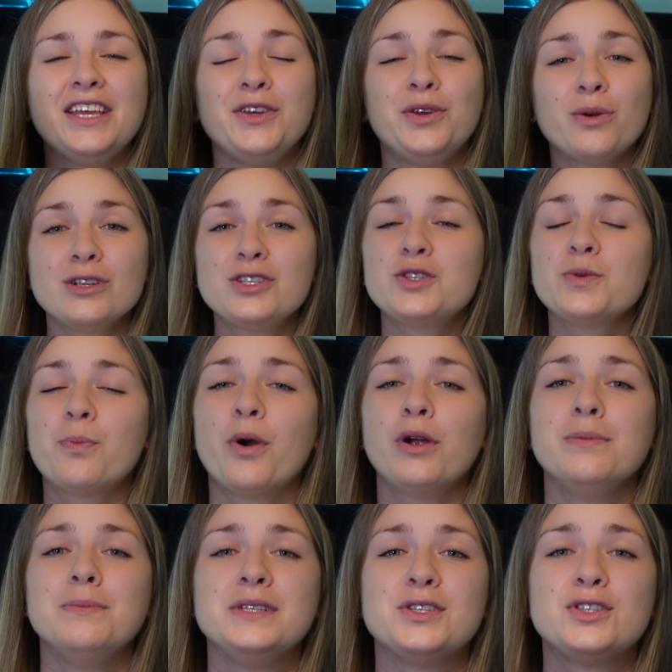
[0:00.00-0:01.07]
Your
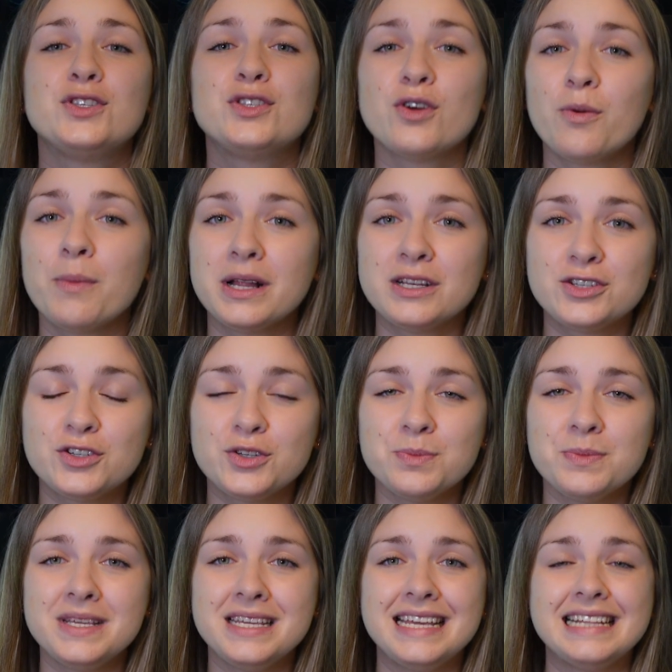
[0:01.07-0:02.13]
support means so much to
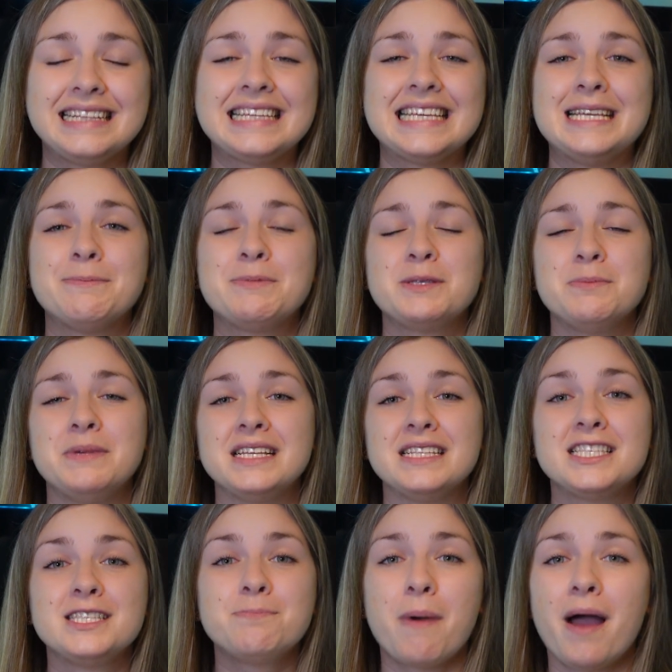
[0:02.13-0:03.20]
me. It keeps me
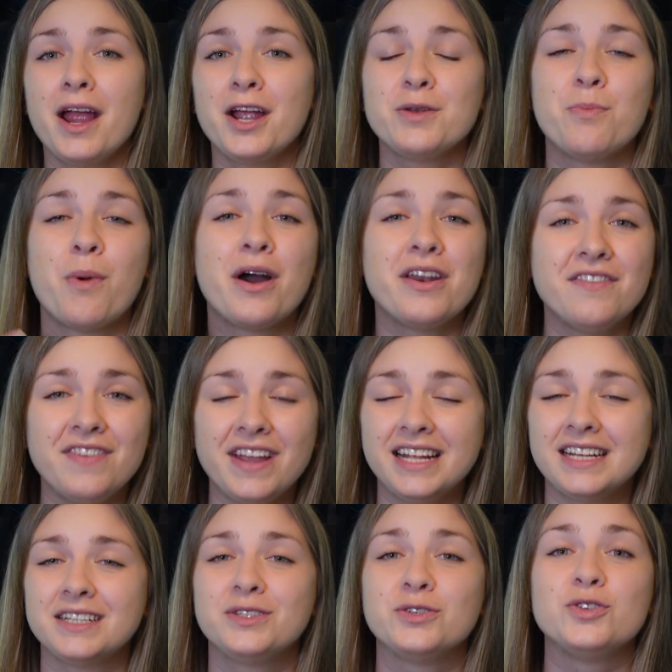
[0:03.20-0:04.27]
inspired,
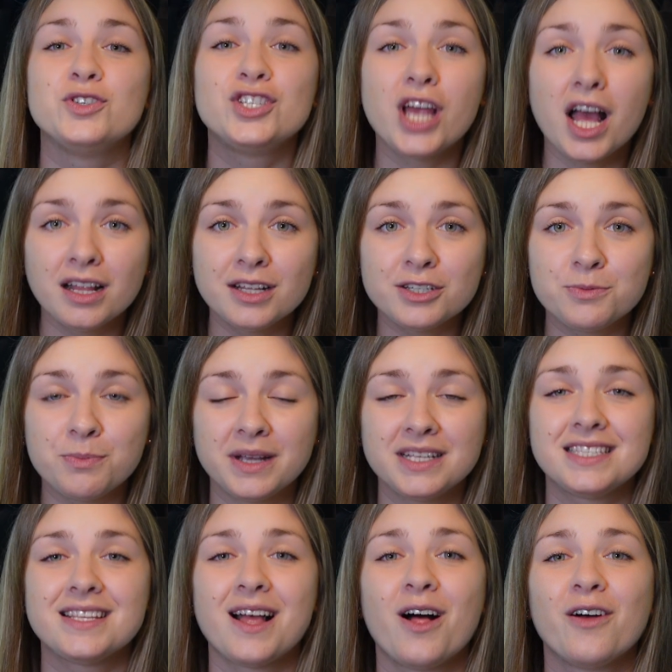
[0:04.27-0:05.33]
motivated to challenge
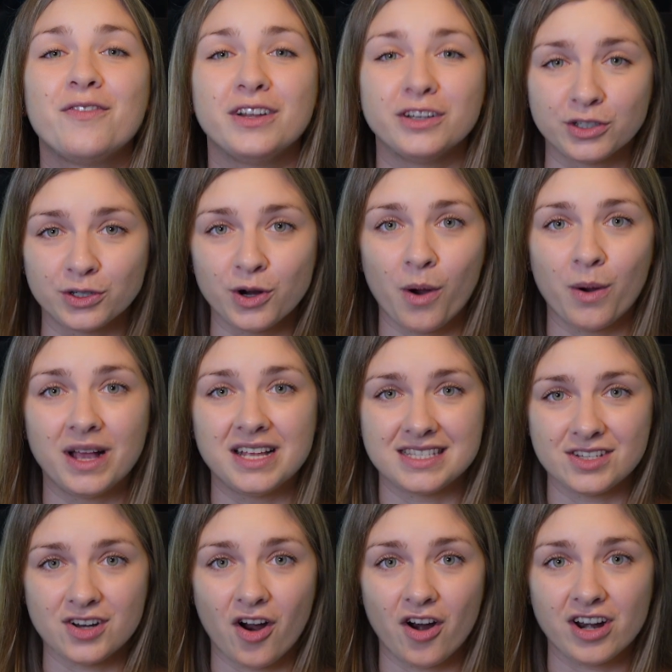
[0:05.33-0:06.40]
myself and grow as
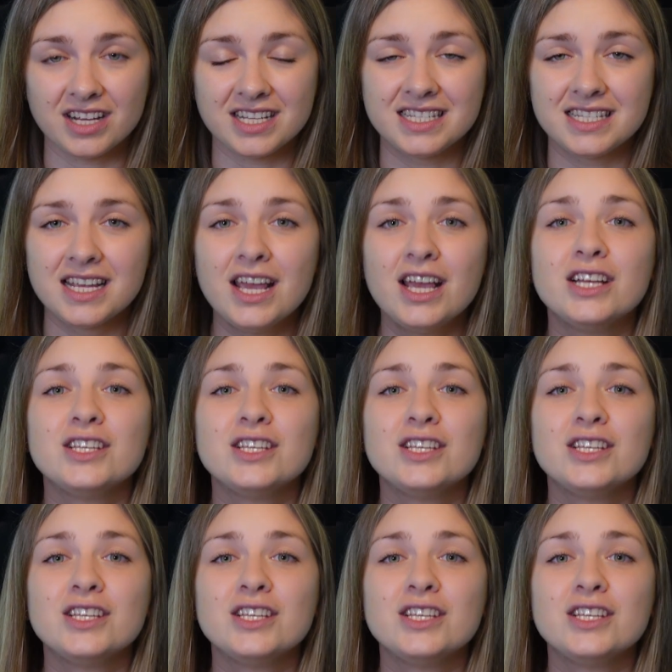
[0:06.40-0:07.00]
an artist.